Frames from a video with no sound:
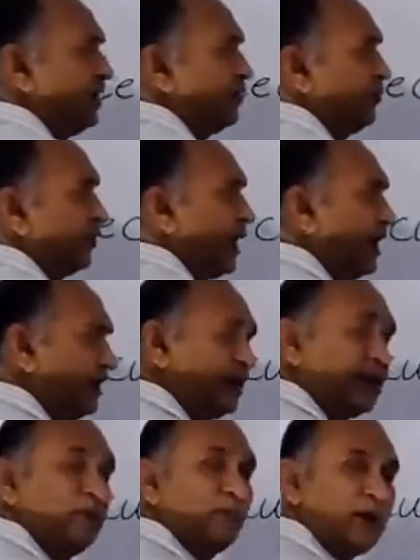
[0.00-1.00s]
for ionic
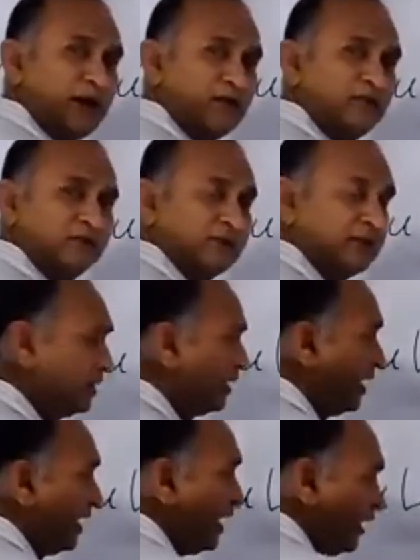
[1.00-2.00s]
compounds,
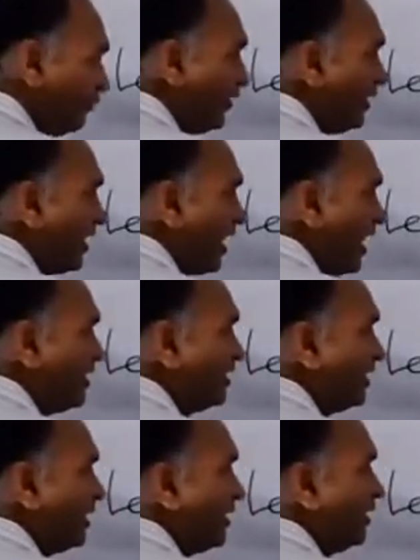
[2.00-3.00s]
if we write
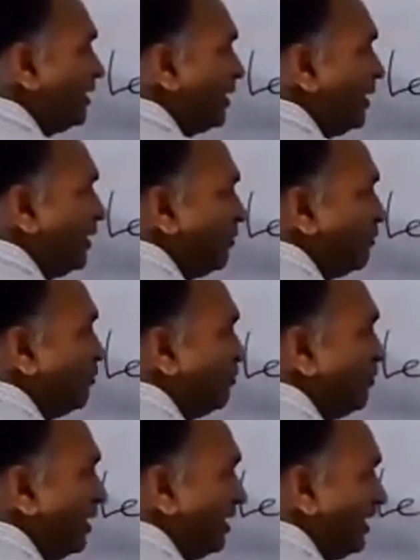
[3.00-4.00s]
here
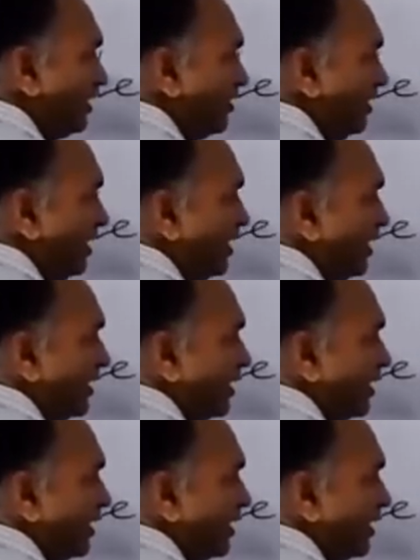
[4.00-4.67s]
molecular